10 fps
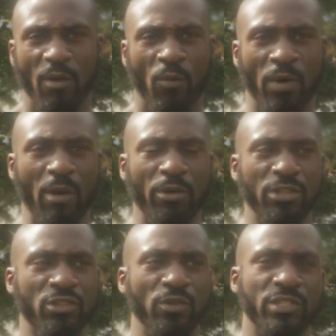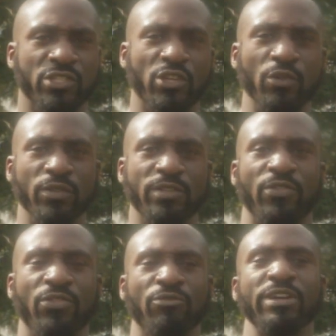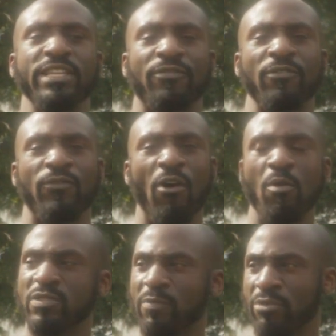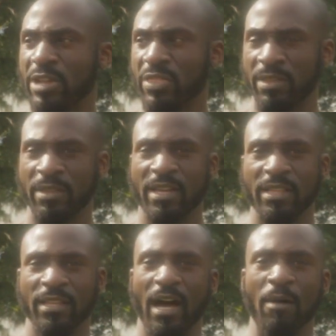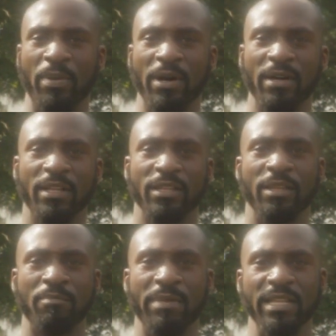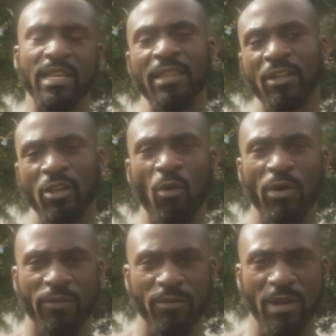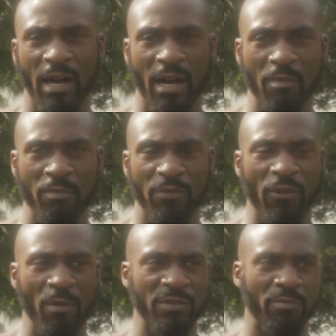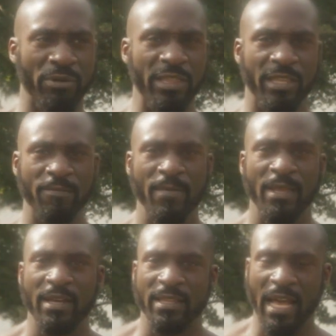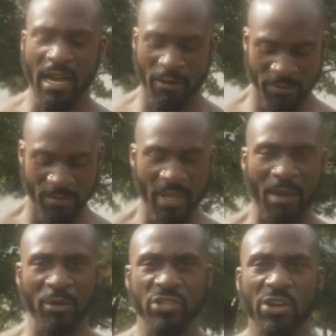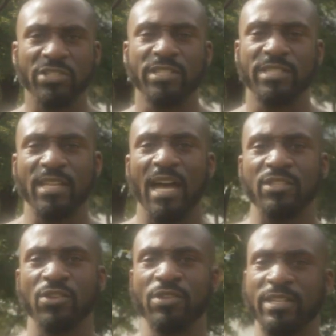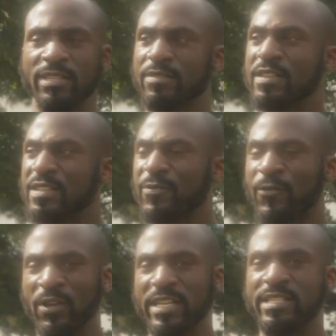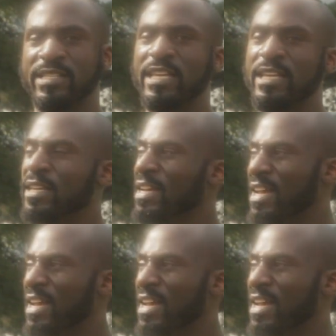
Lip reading: what I want to do is show you the 3 different forms of breathing: the upper, the mid, and the lower forms of breathing. Now, I'm going to turn to the side so you can fully see